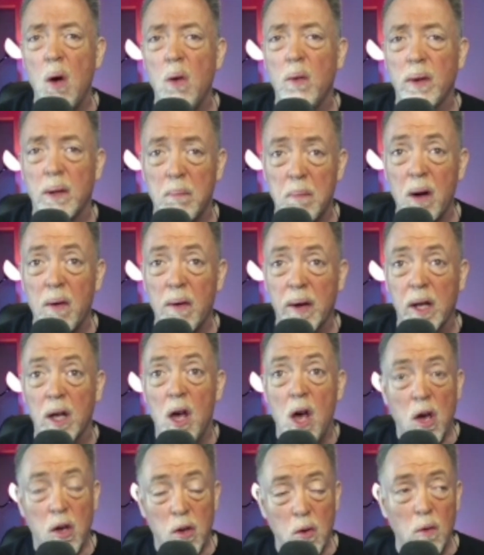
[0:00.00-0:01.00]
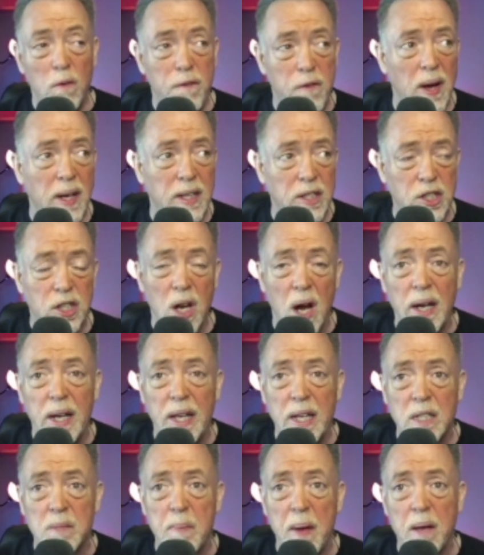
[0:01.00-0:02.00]
in America, you'll find
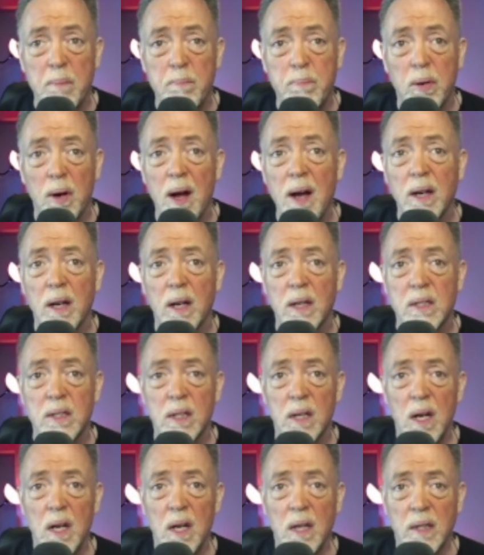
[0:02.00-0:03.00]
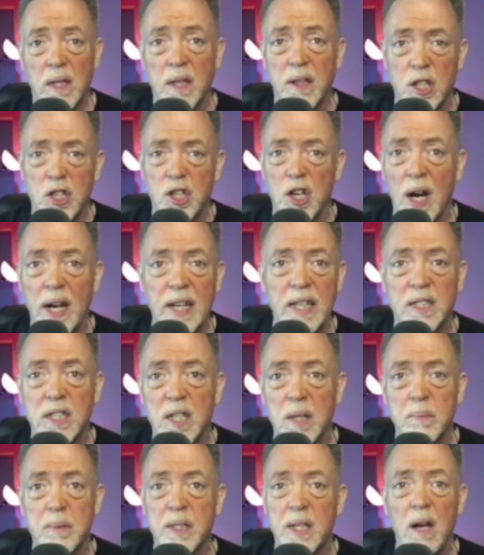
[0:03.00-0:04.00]
Chinese-made products that the Chinese
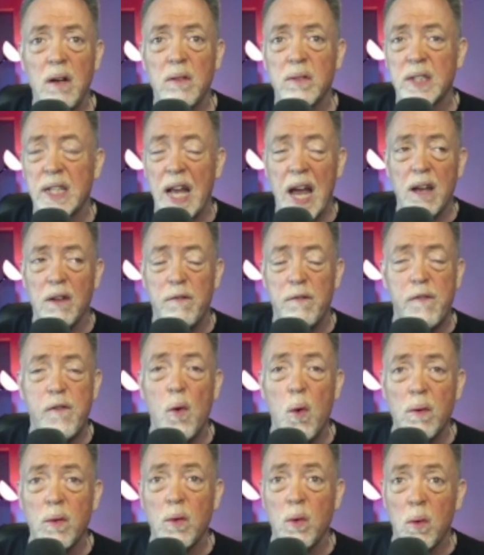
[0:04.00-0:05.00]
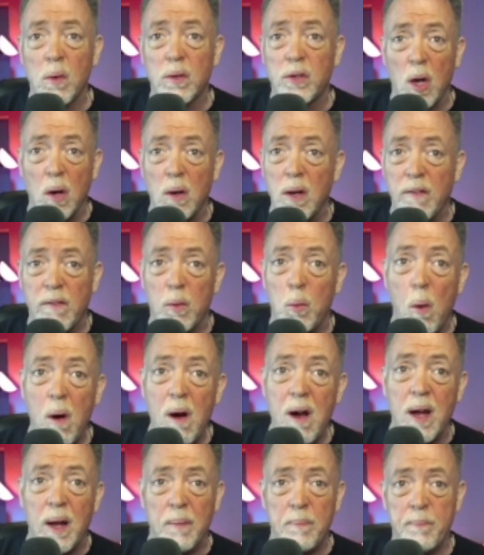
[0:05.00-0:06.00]
themselves can't afford or don't even
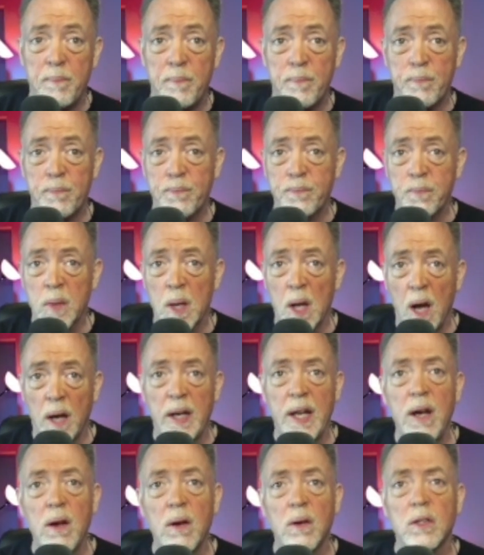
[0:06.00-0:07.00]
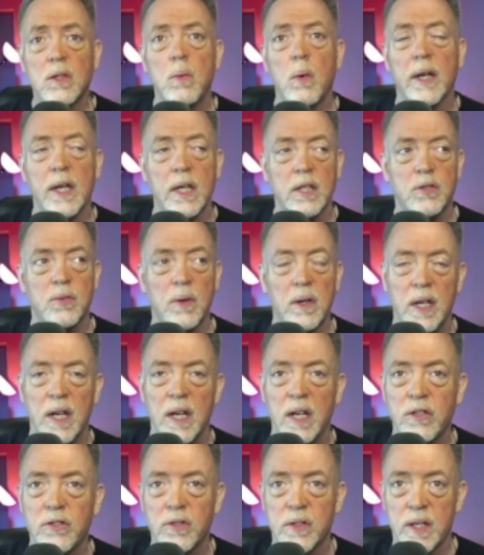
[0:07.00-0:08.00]
want. And here's where it gets really
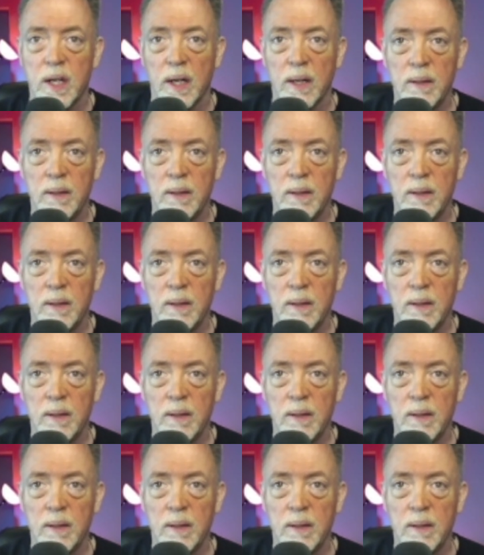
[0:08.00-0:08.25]
interesting.